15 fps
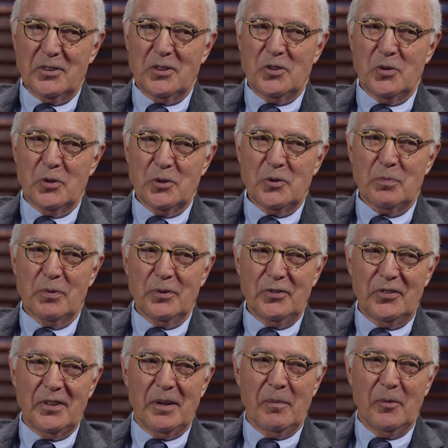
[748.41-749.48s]
to George
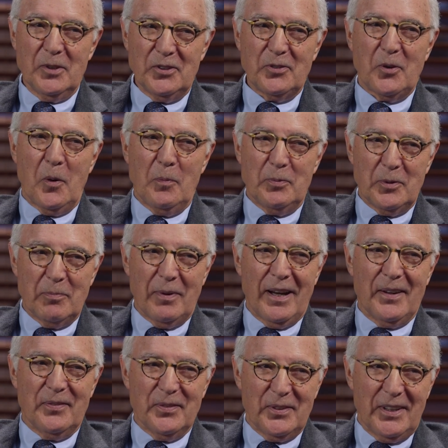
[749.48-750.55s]
Berci on which scope to
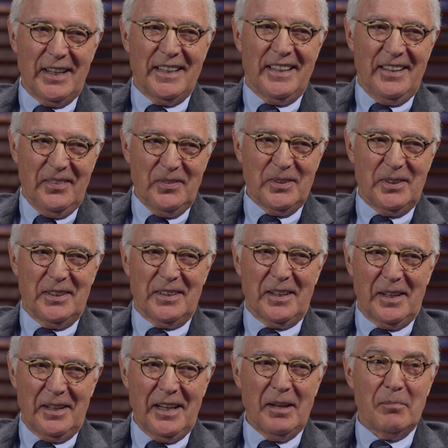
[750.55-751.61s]
buy for that, everything.
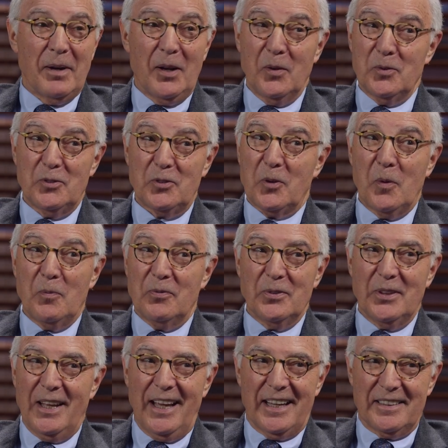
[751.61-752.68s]
I had my own scope
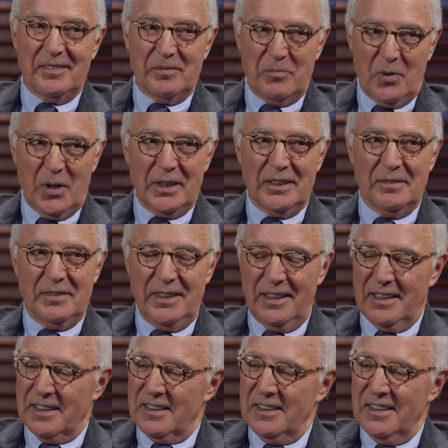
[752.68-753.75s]
for that. Right? It.
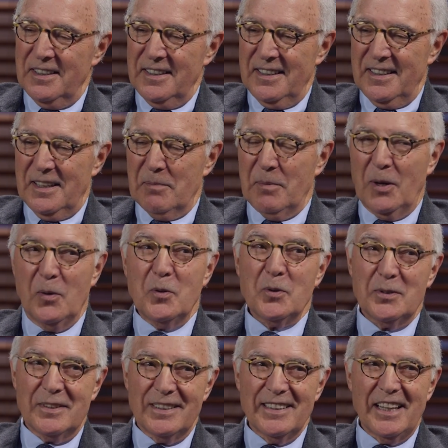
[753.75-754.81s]
Yeah. yeah. Had my
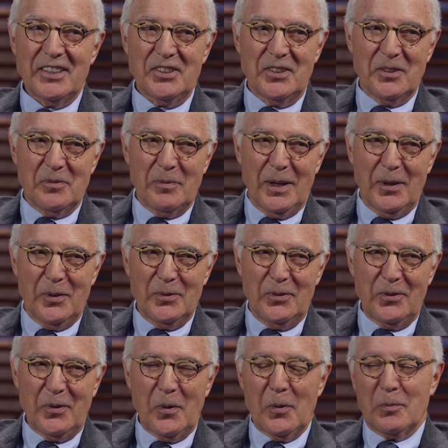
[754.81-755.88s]
whole collection of my own
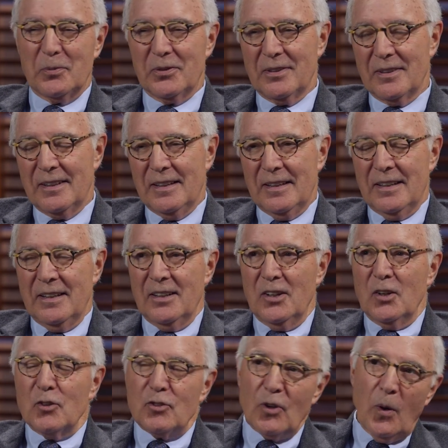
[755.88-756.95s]
scopes.
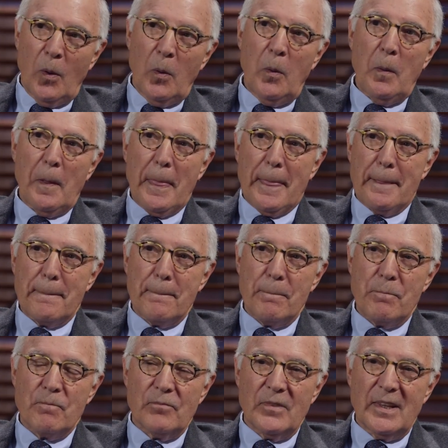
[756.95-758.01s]
So
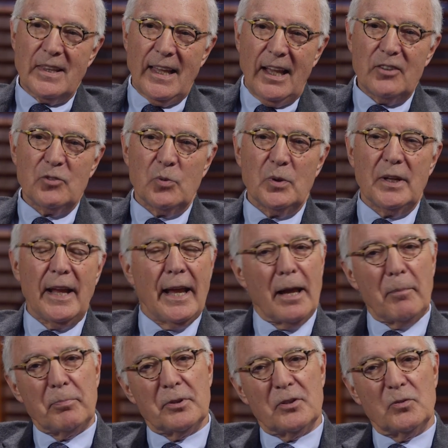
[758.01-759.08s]
that's what
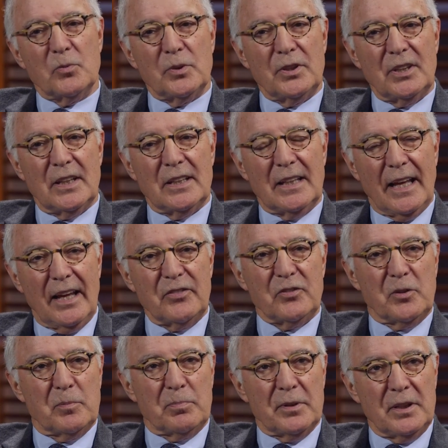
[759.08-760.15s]
happened with
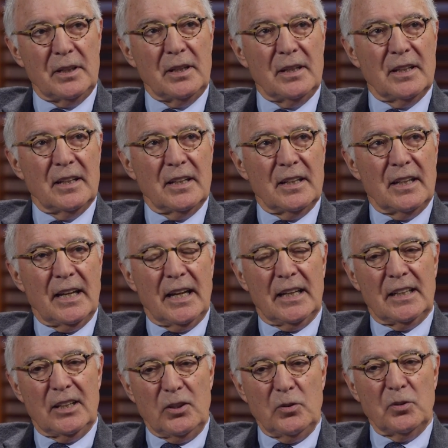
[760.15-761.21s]
endoscopy.
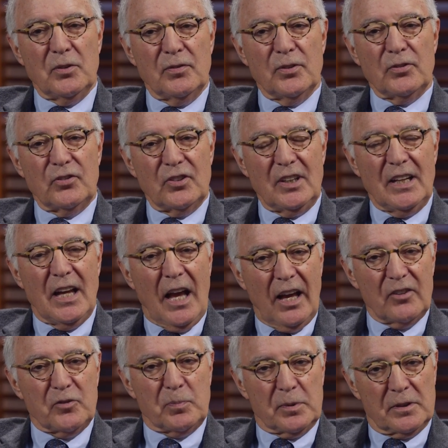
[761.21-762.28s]
And at university
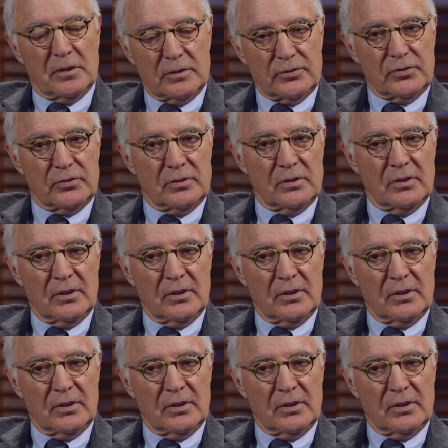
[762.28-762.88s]
hospitals,